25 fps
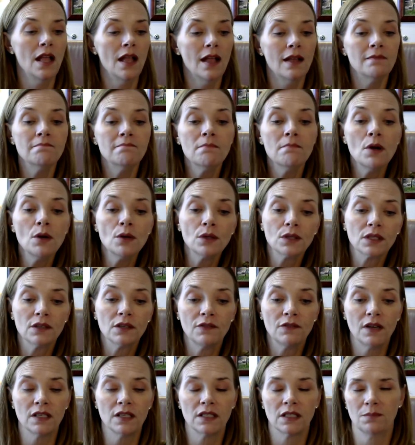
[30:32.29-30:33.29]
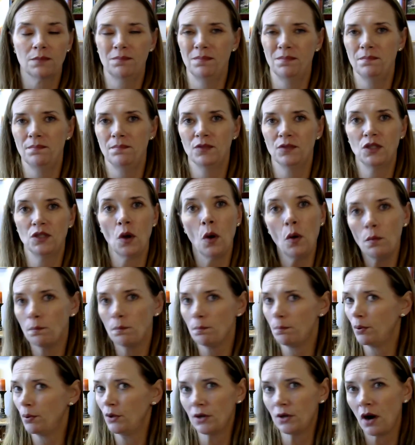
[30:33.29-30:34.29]
And most of us
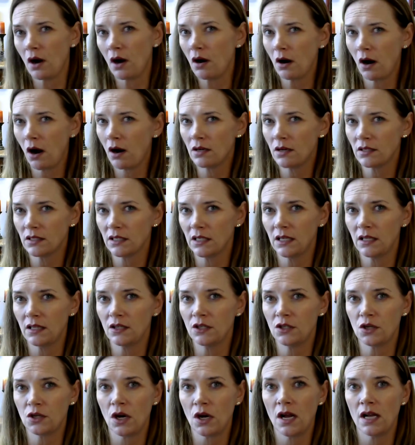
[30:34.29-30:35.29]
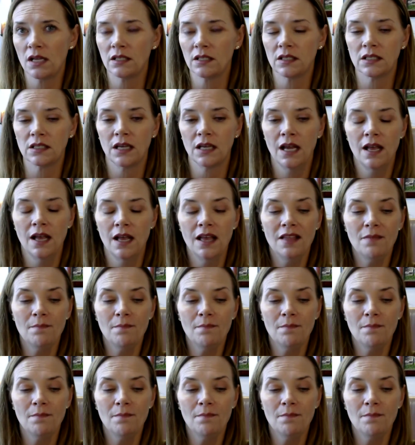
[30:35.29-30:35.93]
don't put our cars into the trust